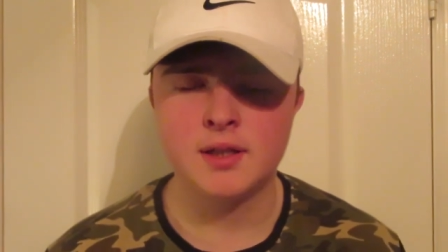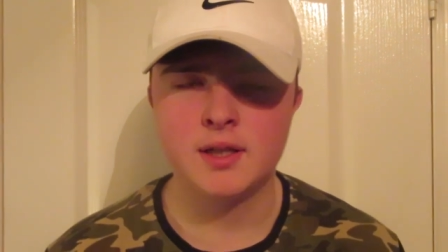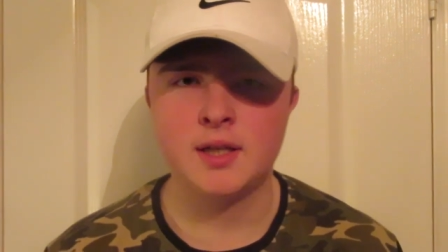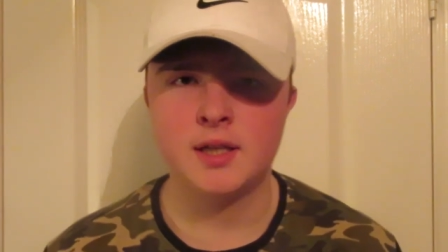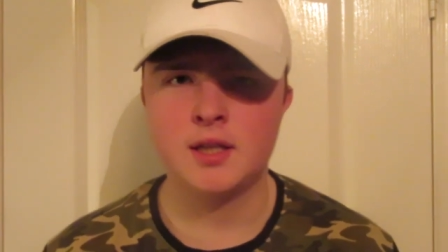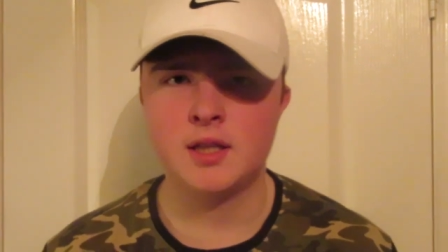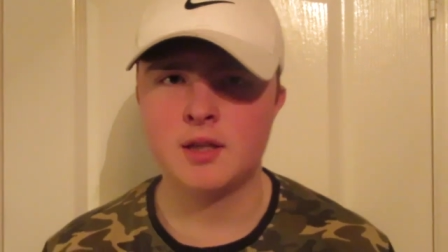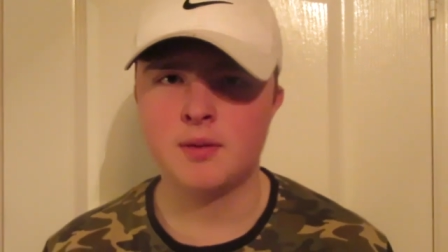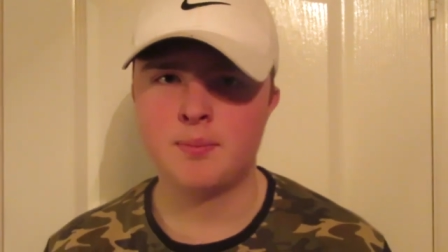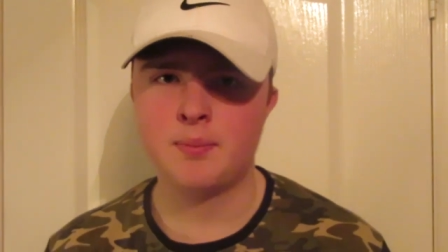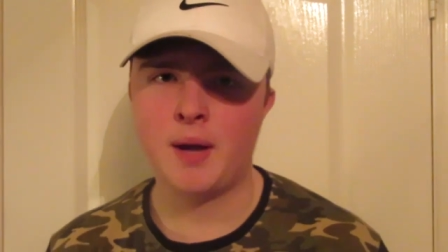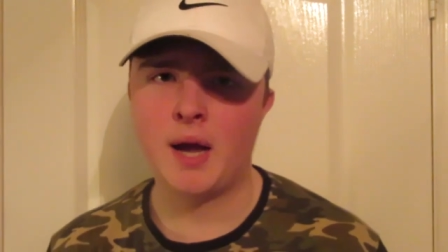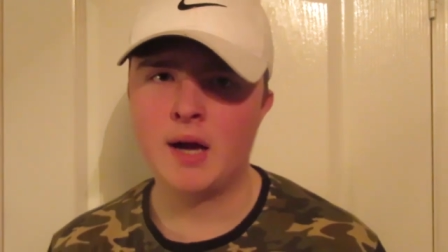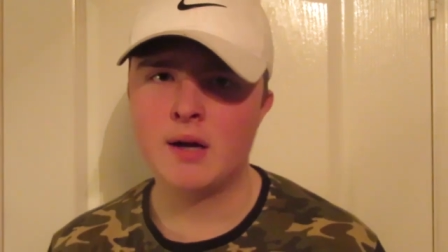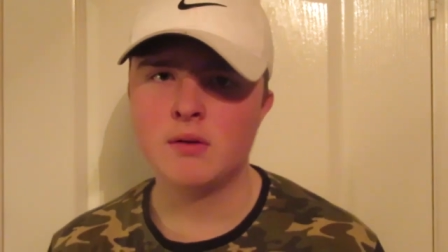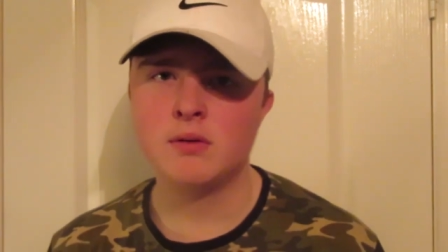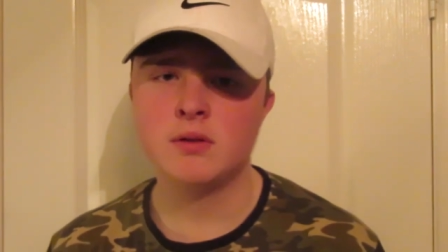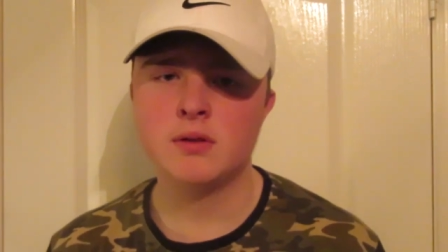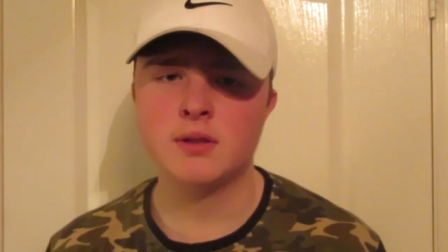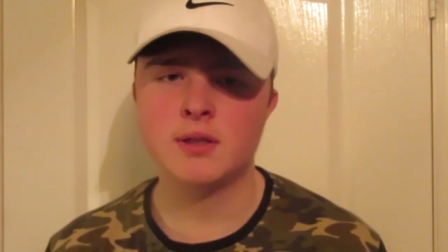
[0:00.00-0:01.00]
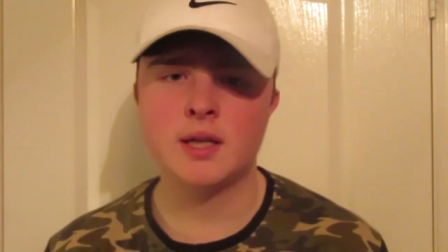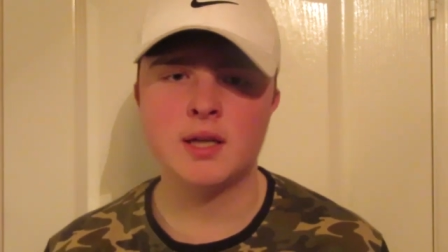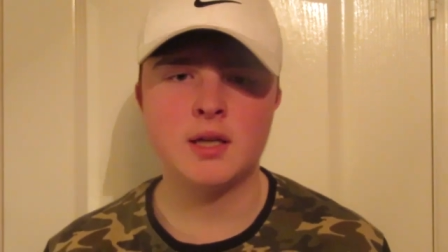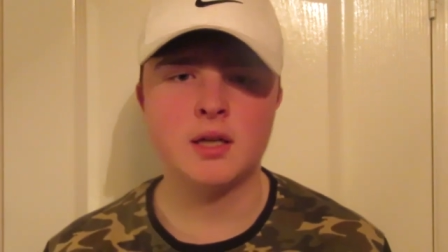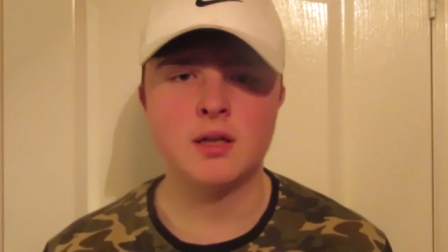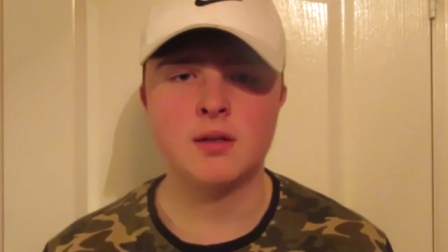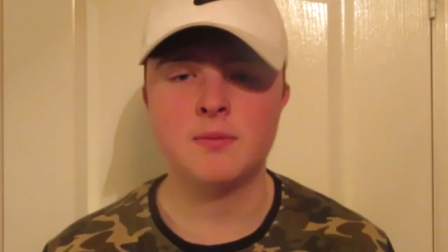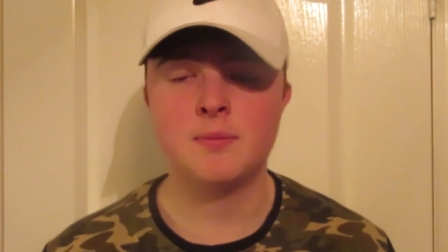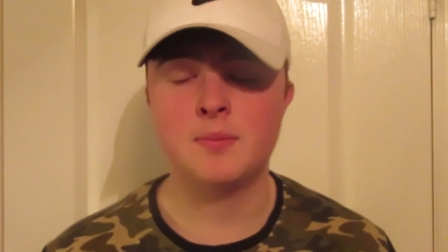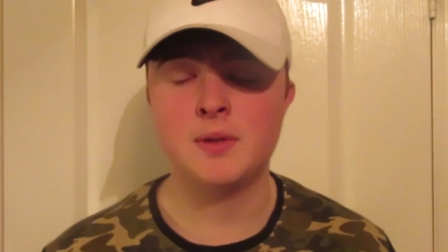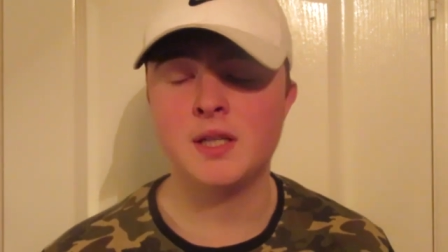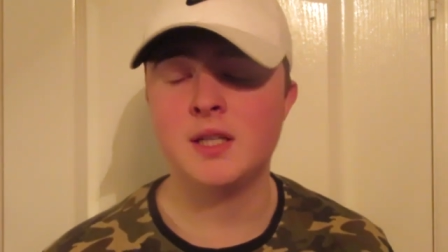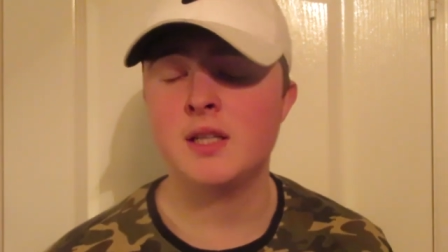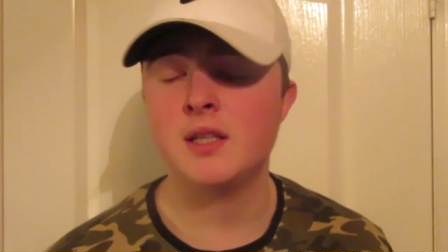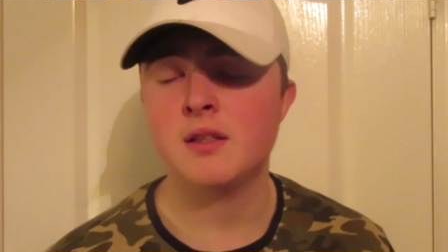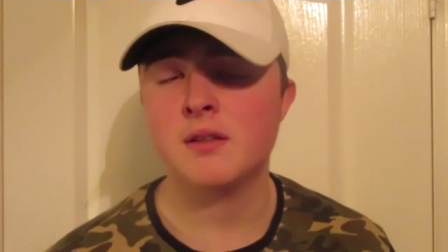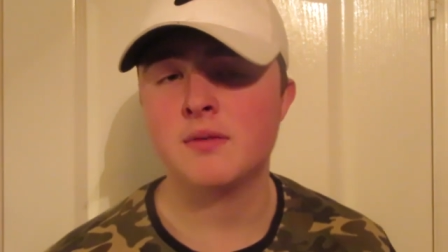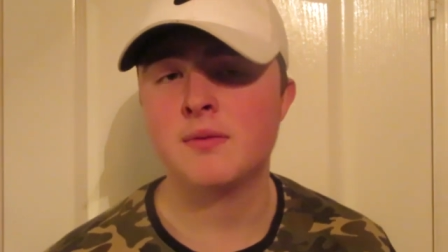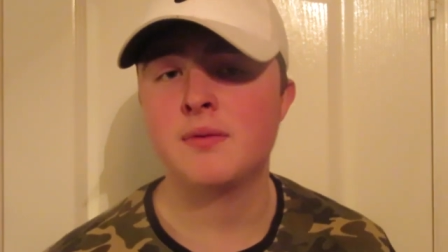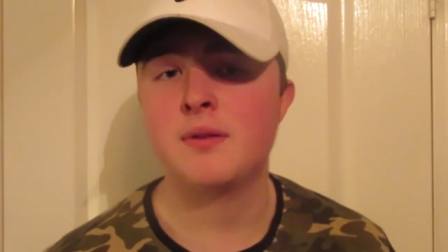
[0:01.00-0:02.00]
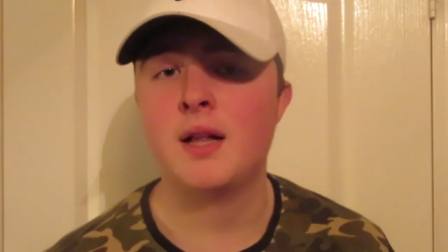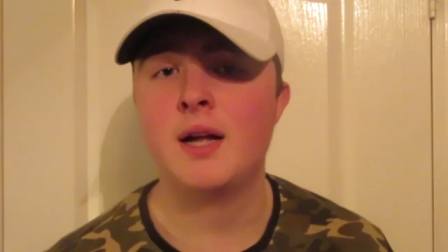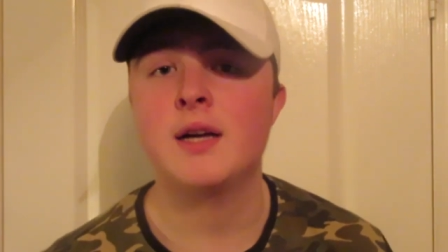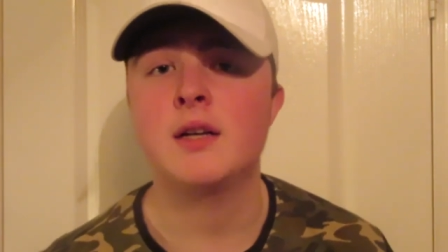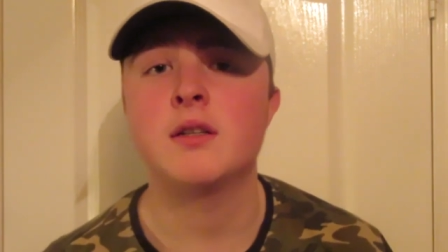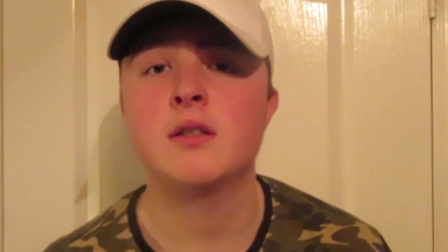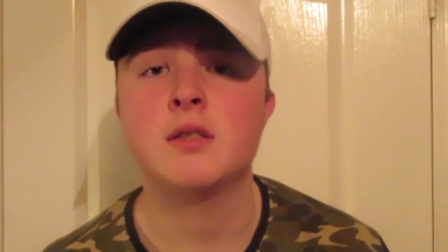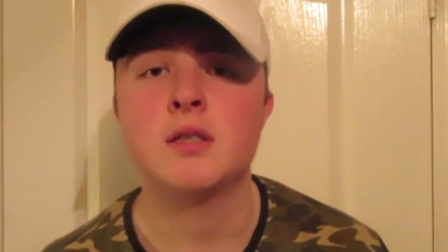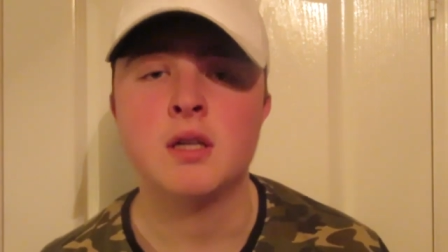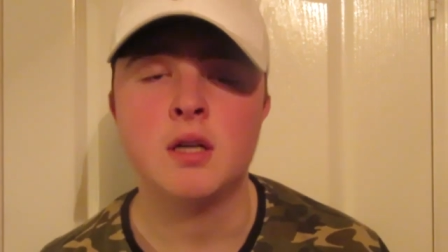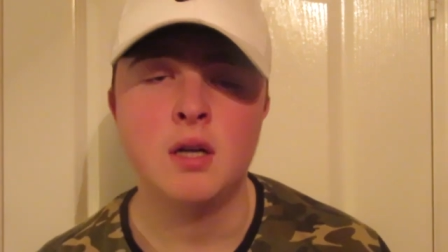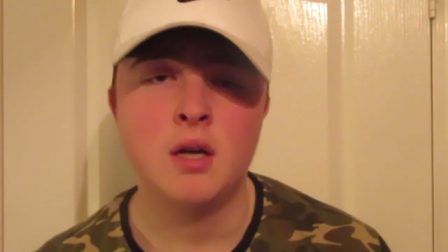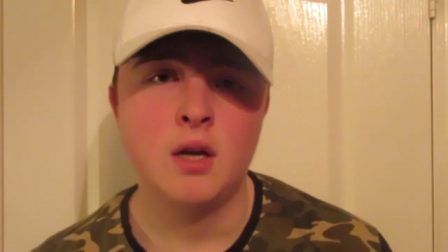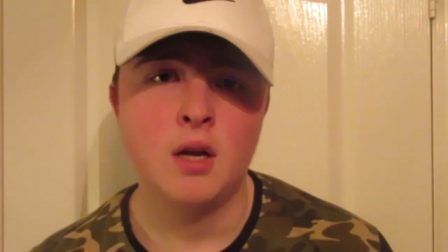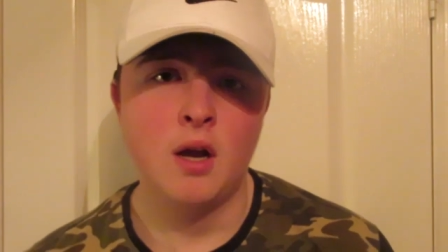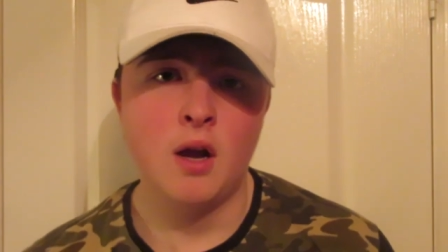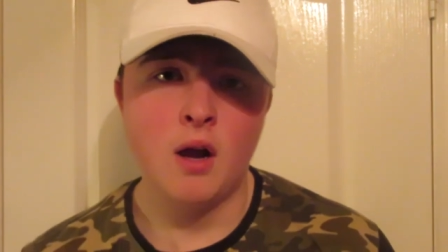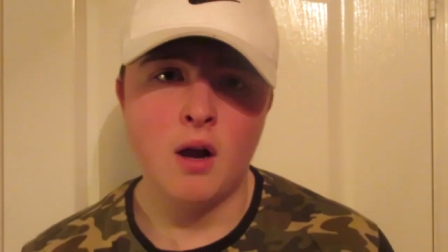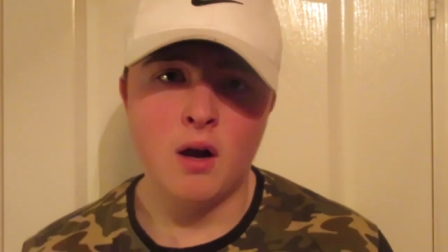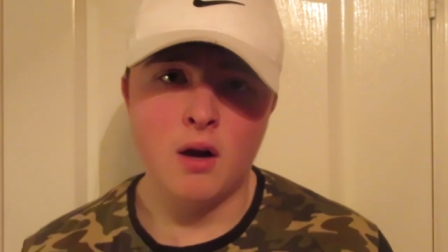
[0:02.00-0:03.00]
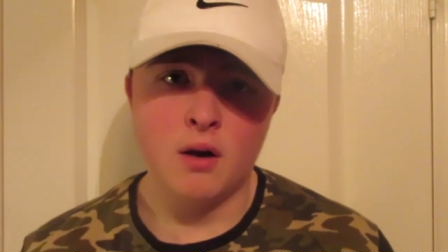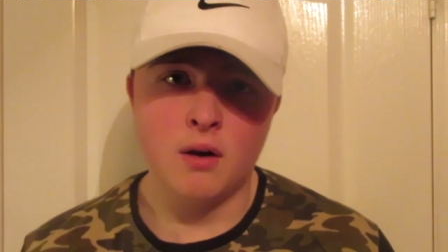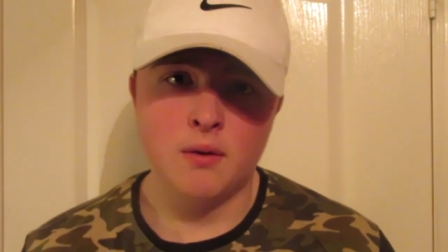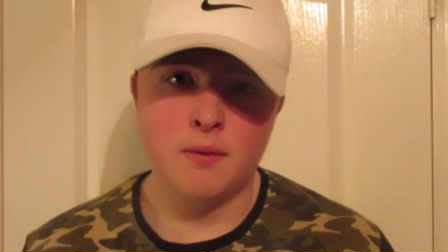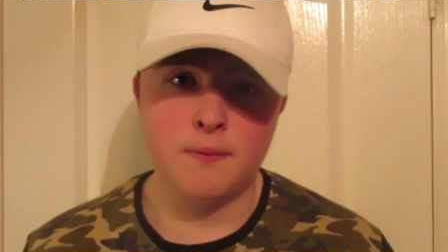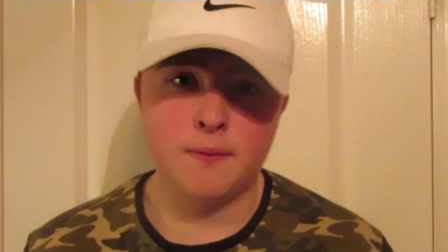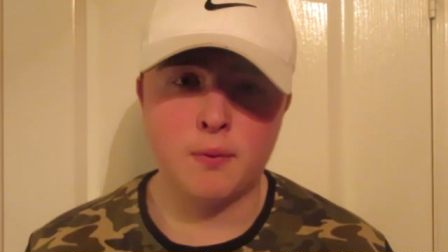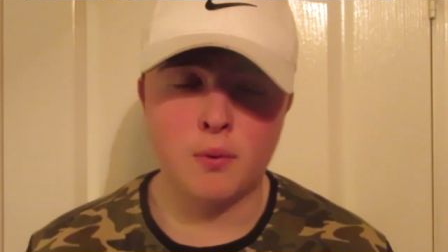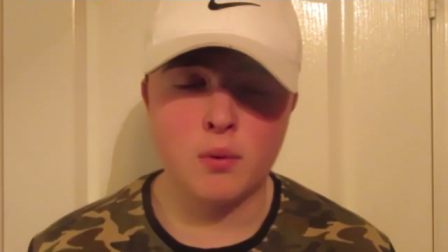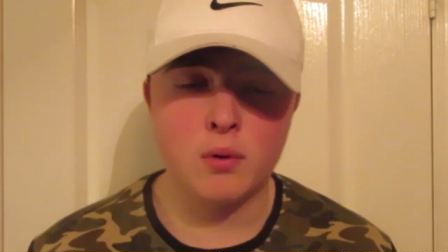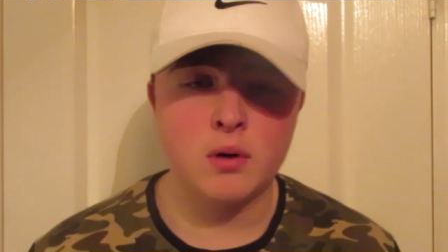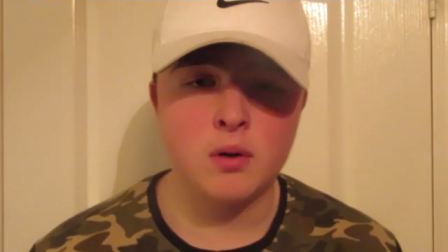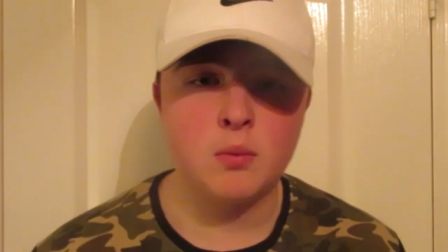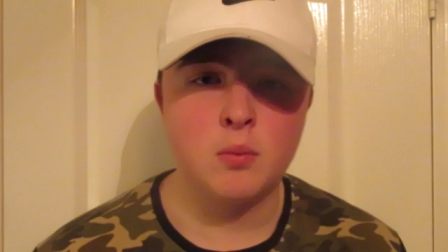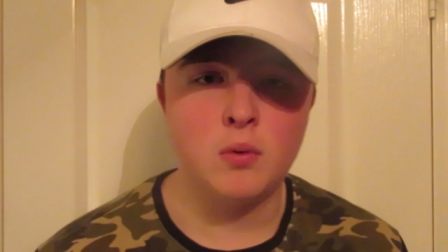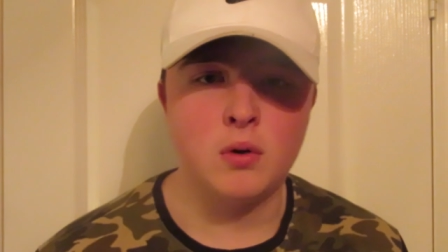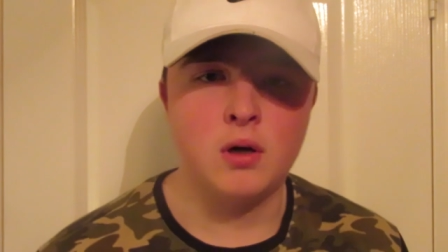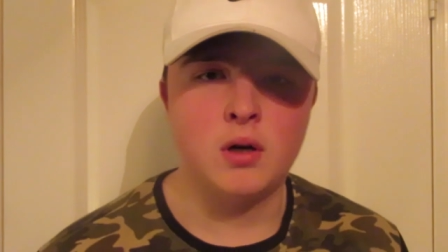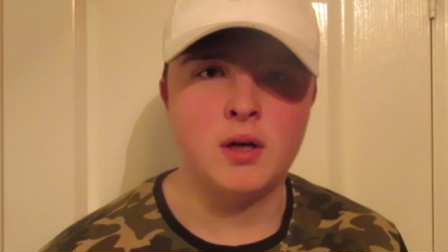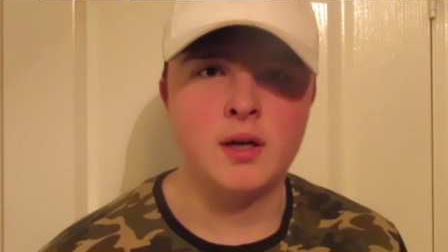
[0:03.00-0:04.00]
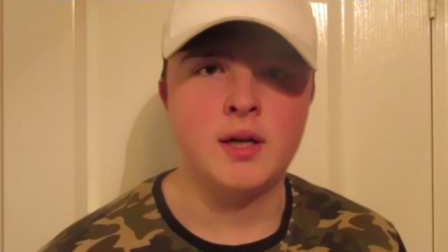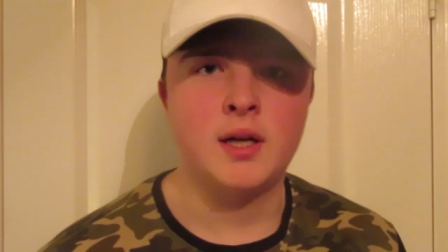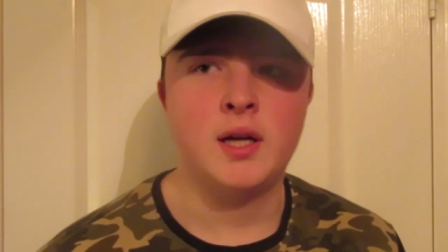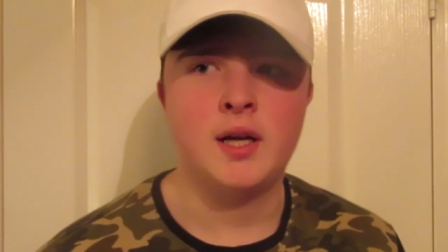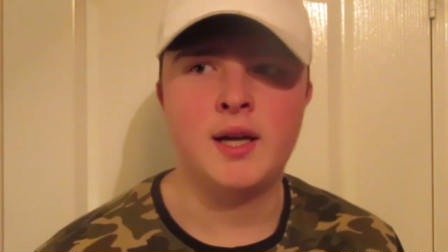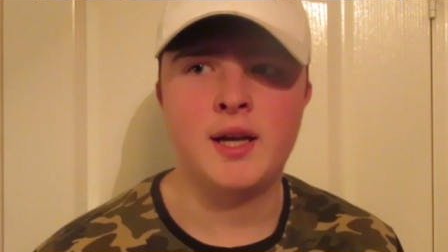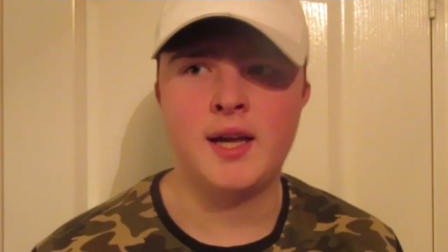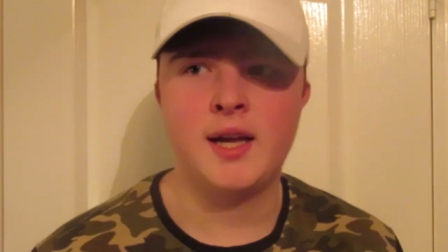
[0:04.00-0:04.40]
and the Penguins ended up beating the Flyers 4 to 1.